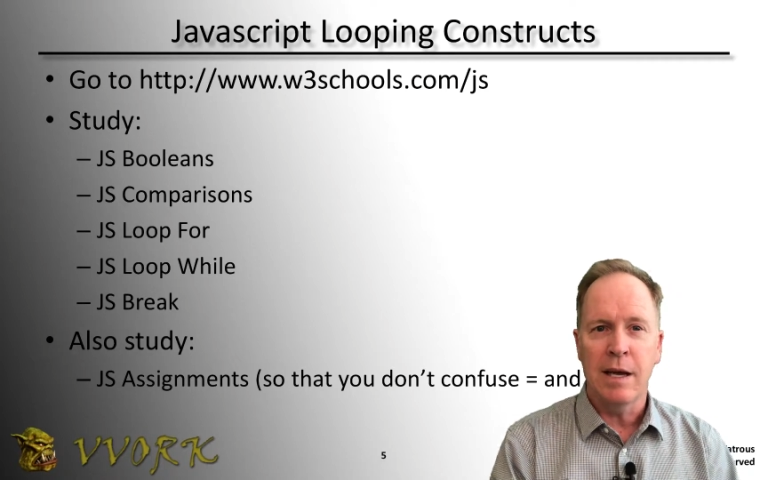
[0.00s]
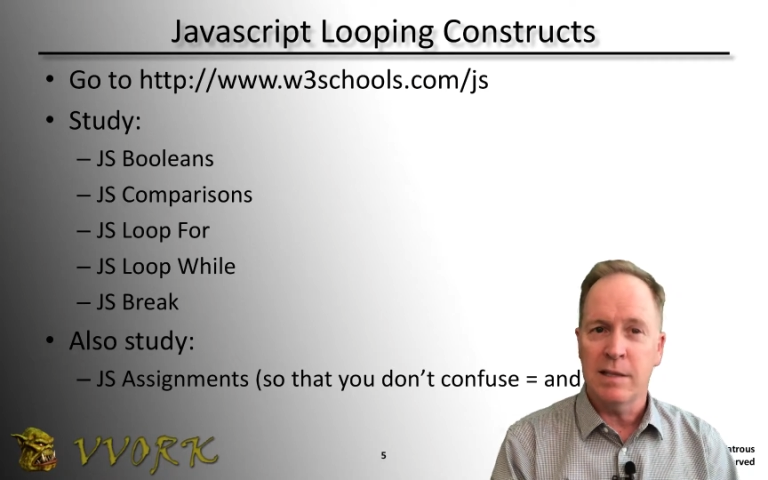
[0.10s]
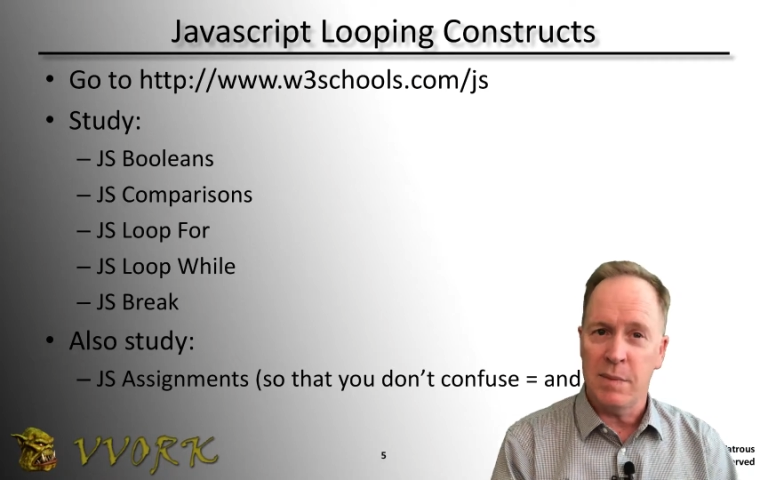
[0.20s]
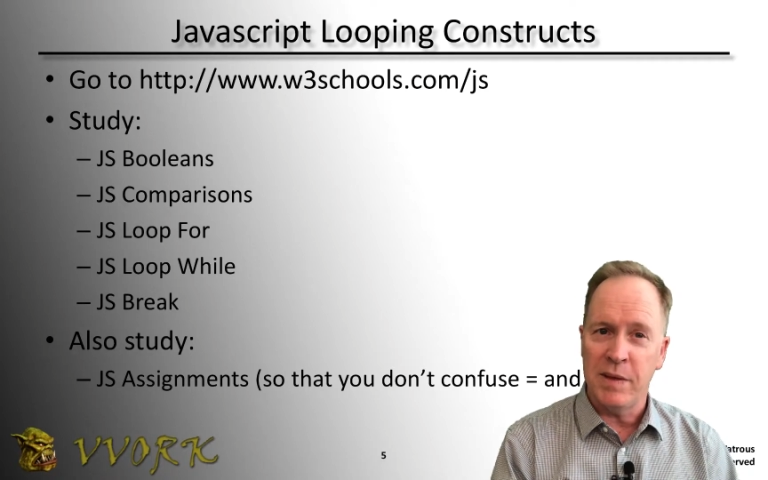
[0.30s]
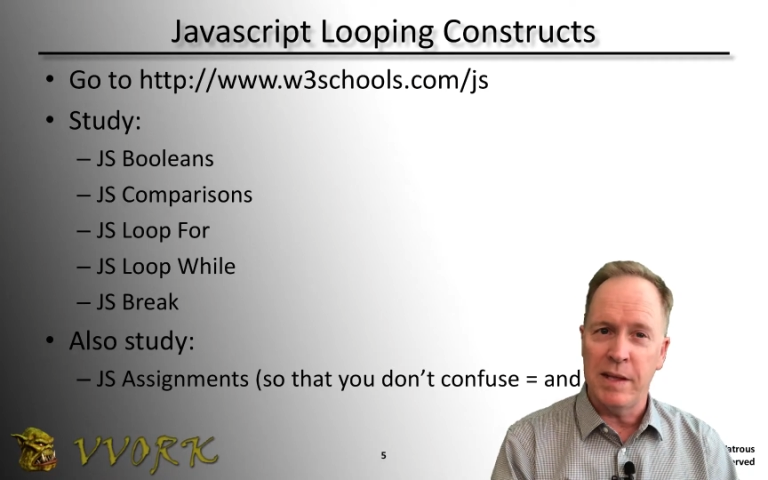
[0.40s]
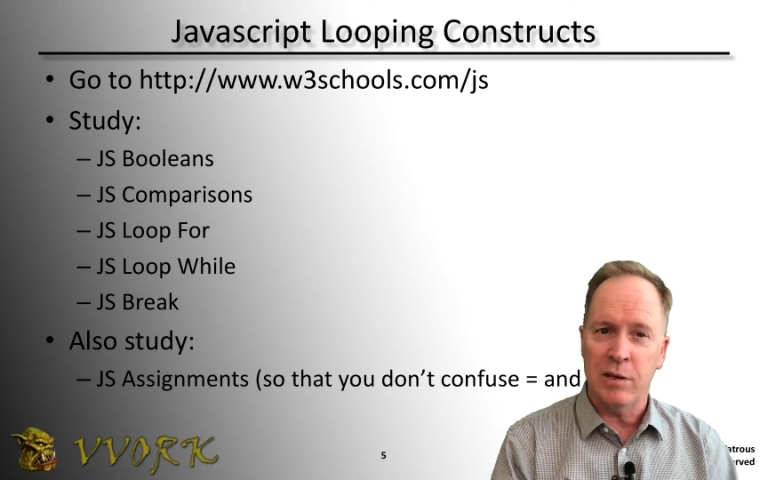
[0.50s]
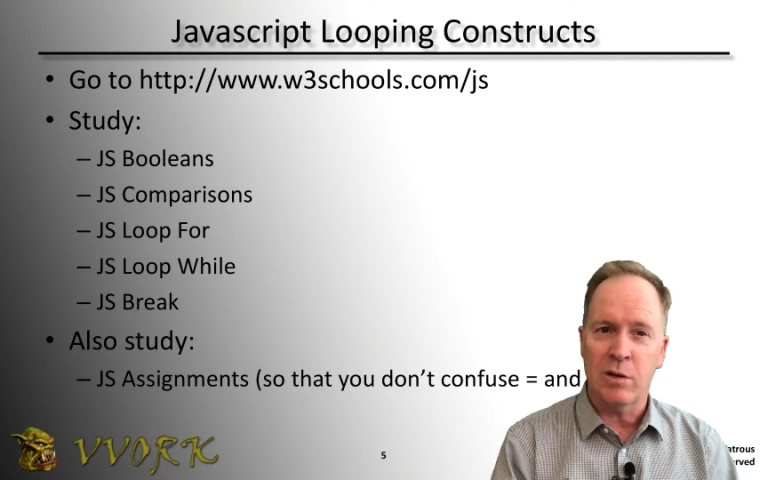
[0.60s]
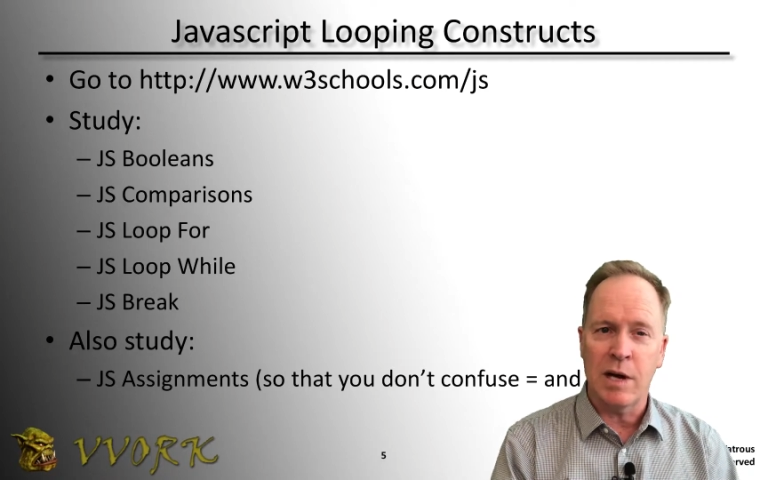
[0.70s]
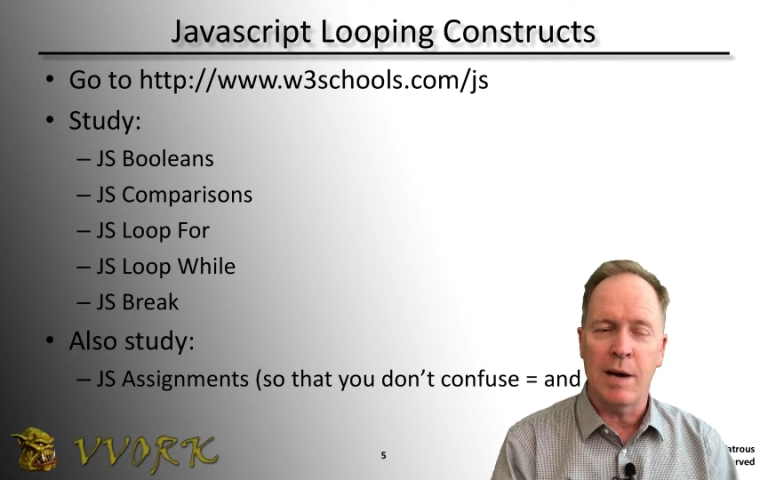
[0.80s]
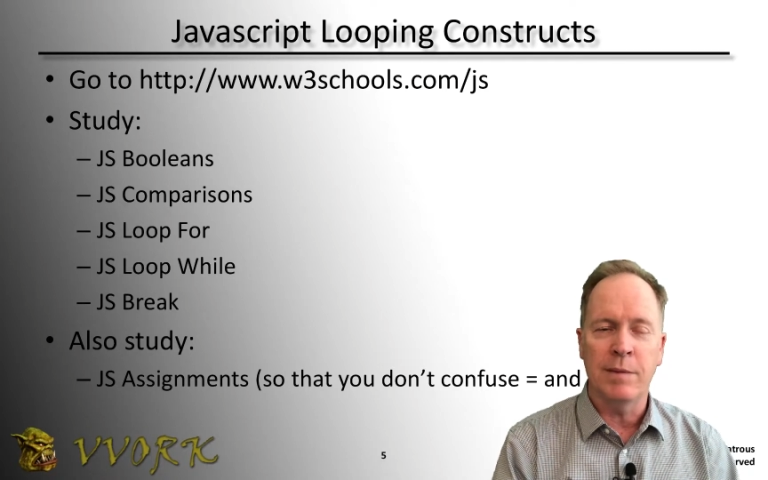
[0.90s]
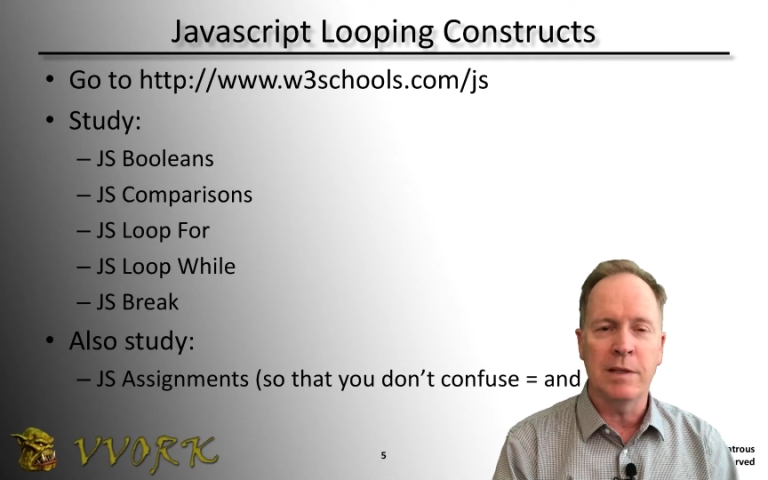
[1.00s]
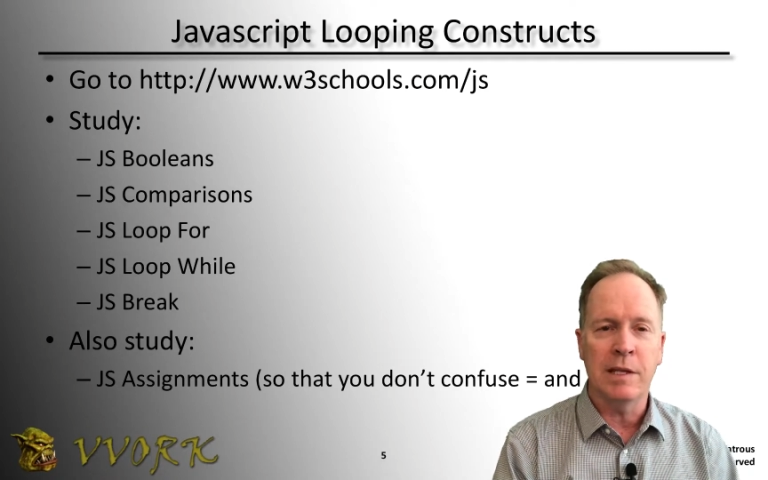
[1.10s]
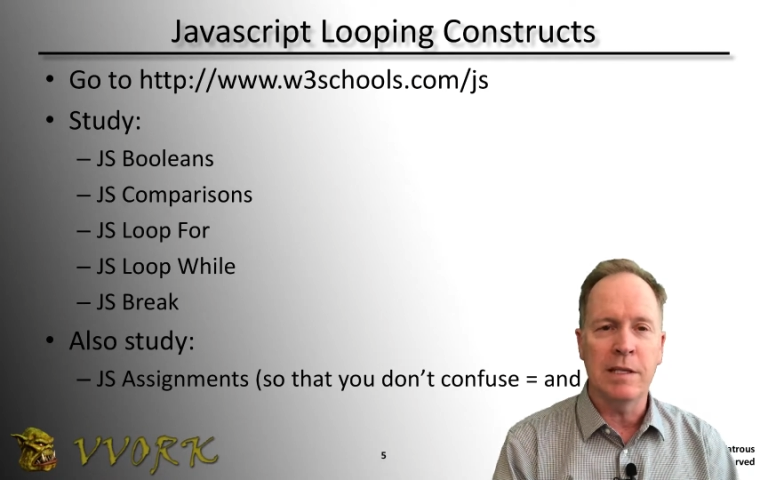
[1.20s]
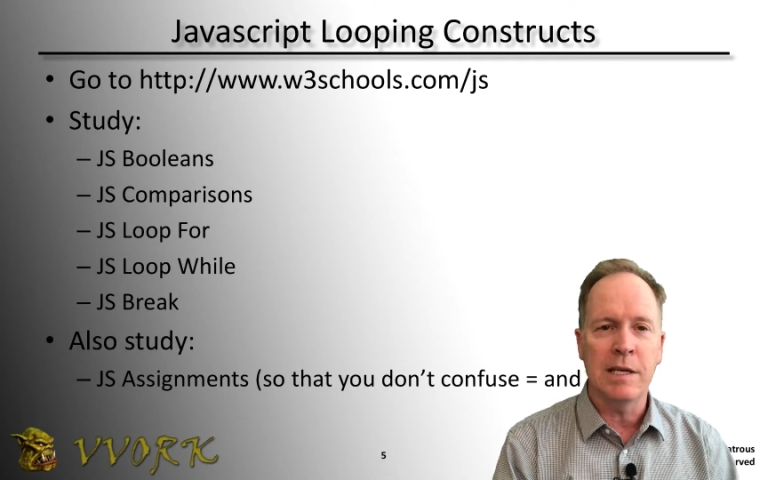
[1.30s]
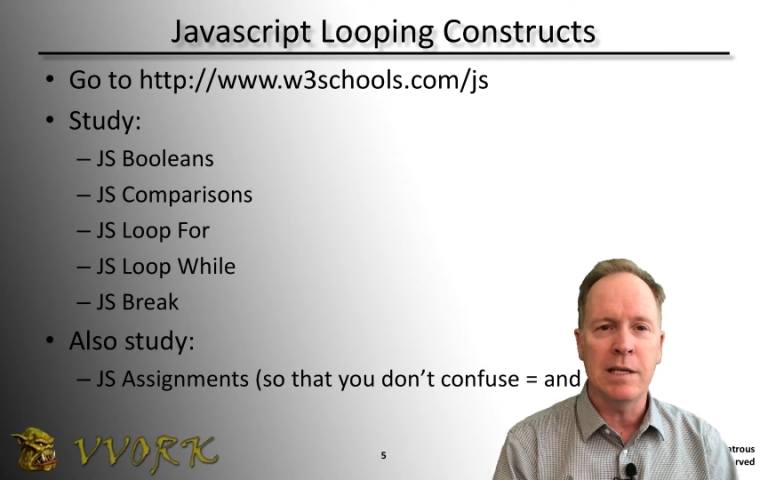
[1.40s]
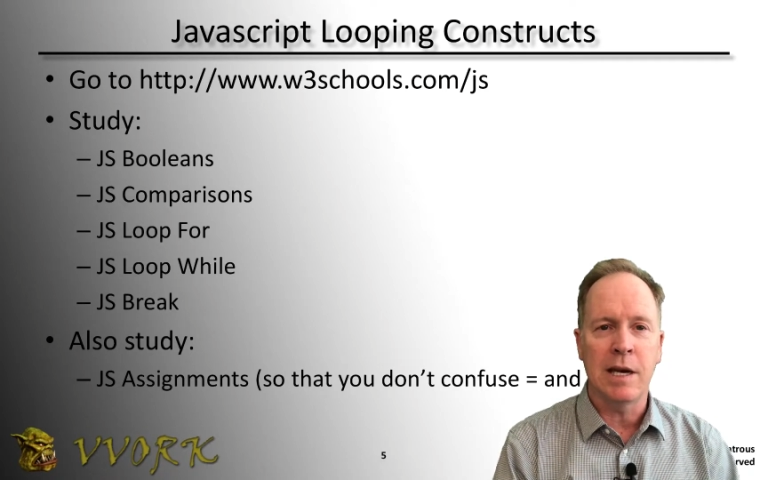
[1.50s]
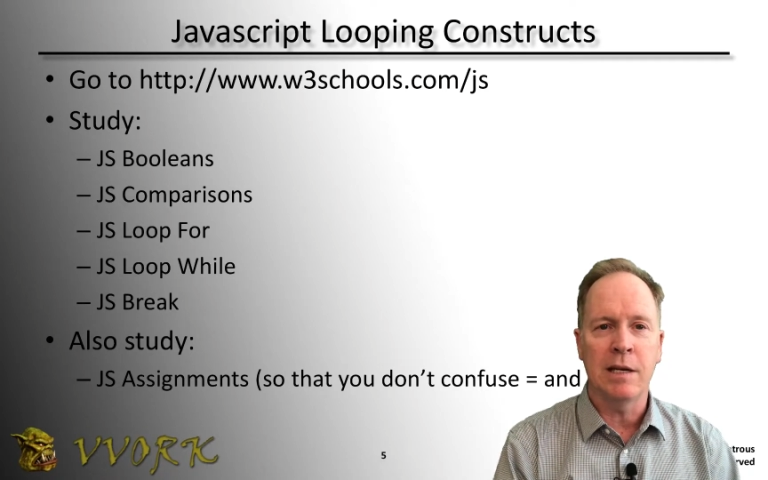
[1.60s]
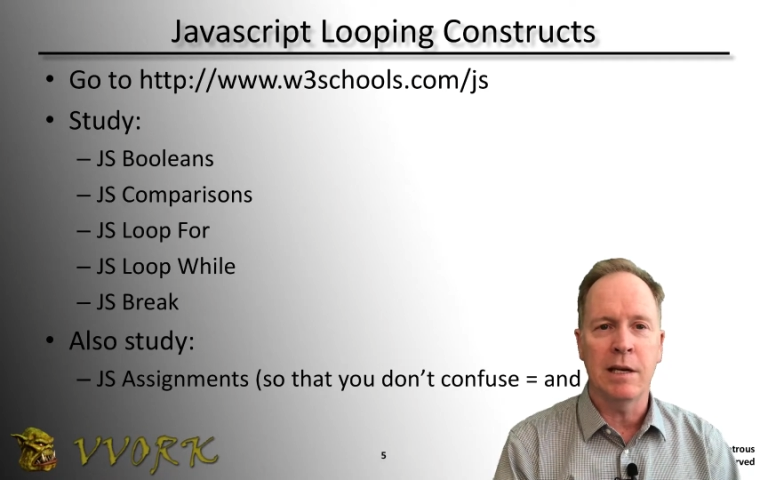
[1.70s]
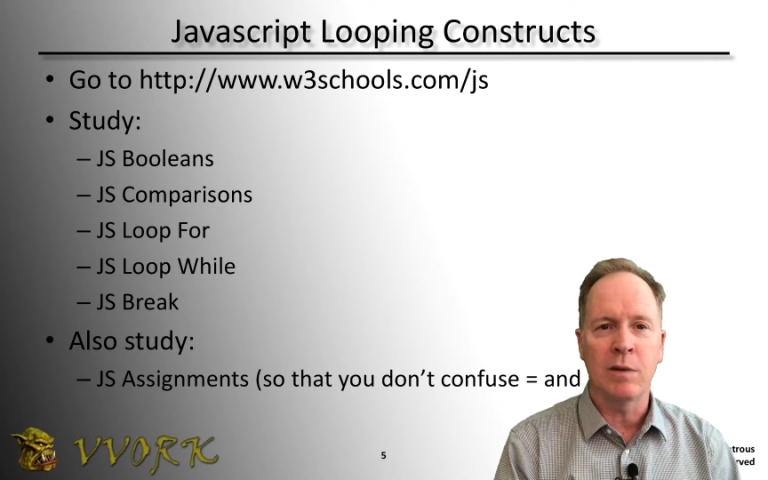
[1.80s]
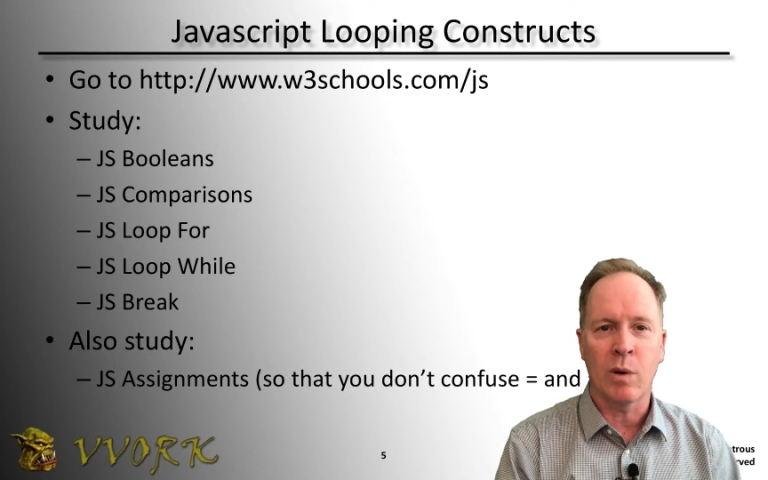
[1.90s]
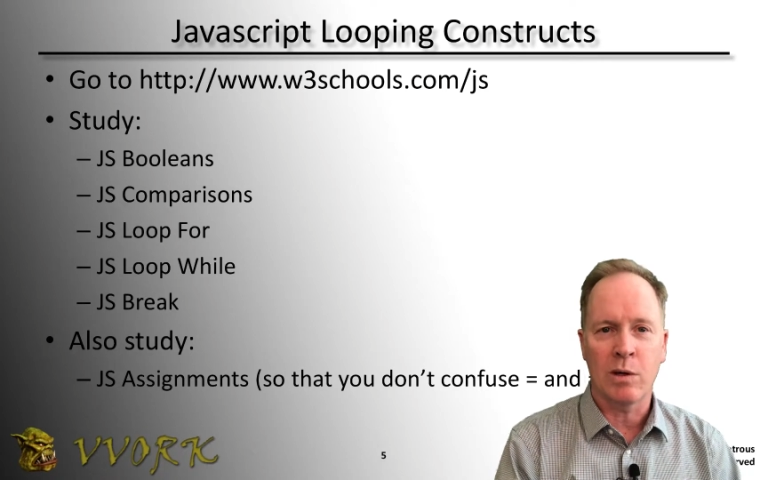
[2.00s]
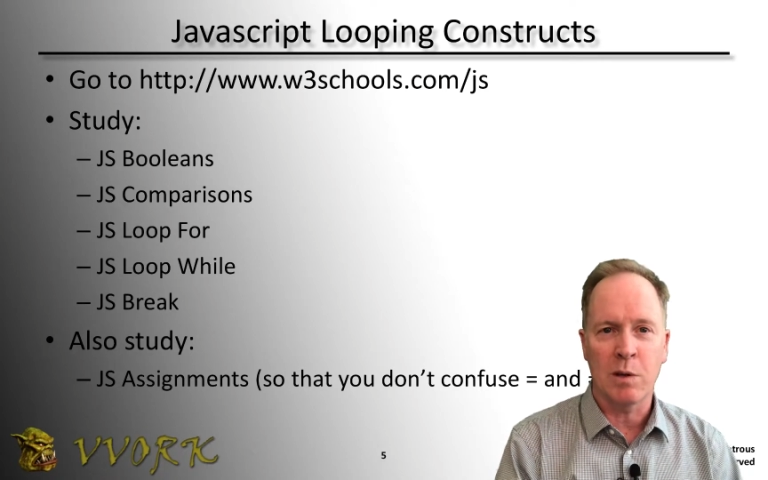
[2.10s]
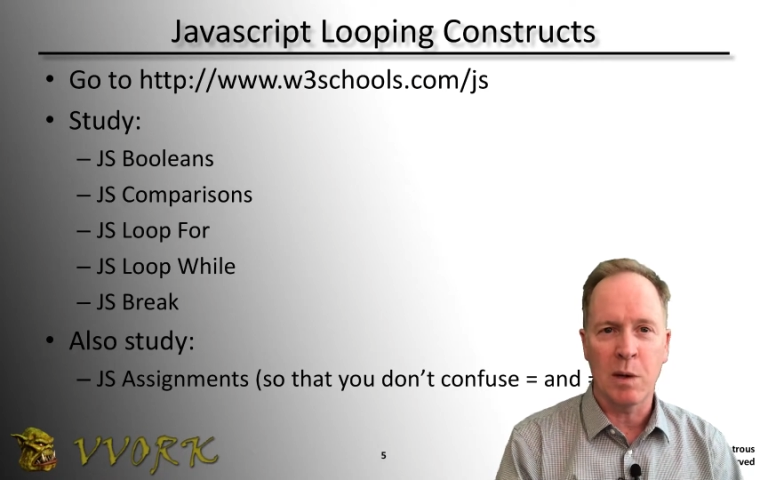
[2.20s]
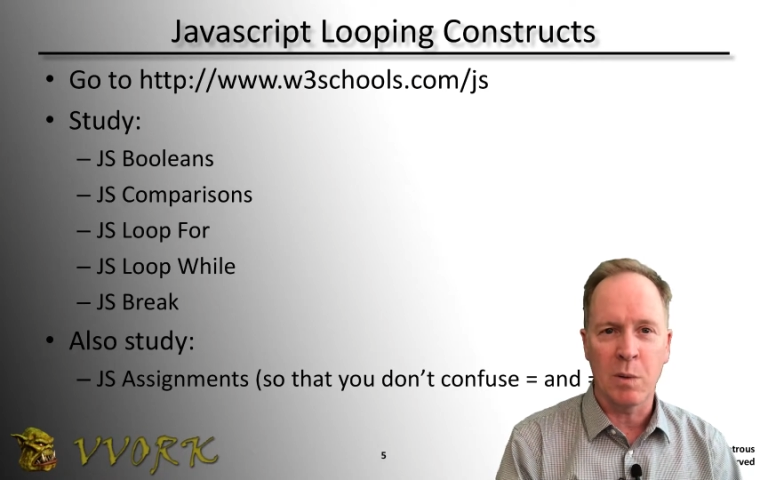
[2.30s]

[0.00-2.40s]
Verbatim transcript: something that you'll commonly see done in orchestrator